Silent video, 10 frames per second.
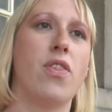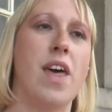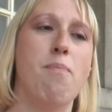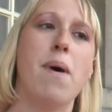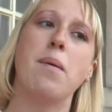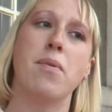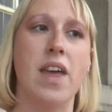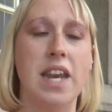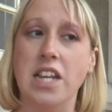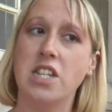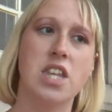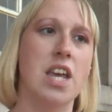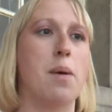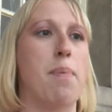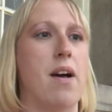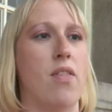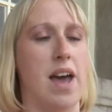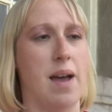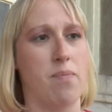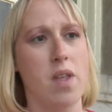then maybe they need to think about
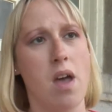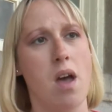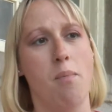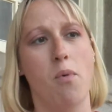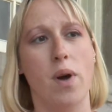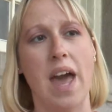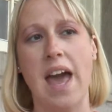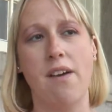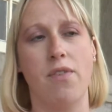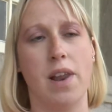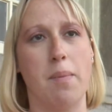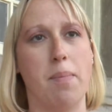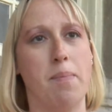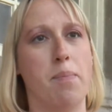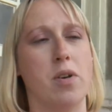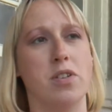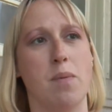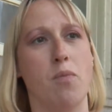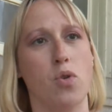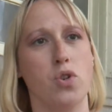that more carefully, because
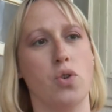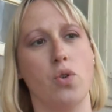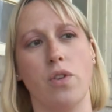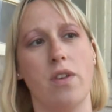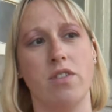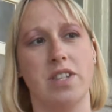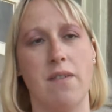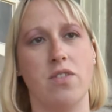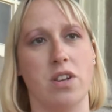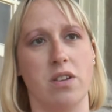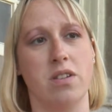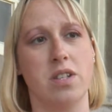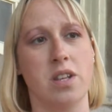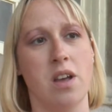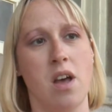I'm not sure that there is evidence